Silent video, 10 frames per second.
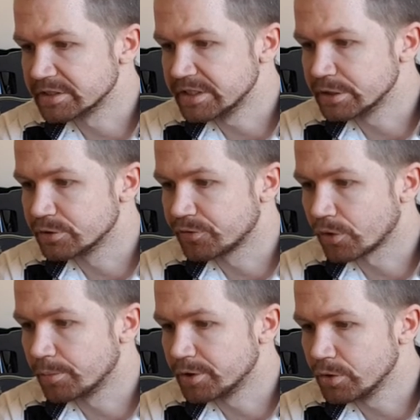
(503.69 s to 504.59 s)
needed
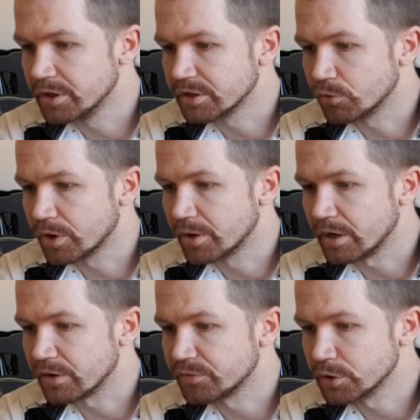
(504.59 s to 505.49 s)
for brewing were
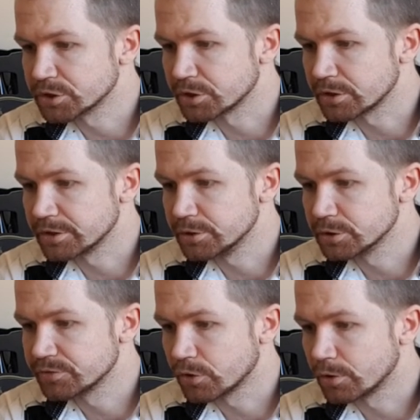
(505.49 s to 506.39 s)
unfortunately
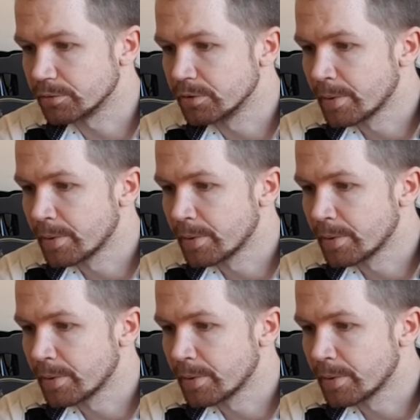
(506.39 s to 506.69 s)
used for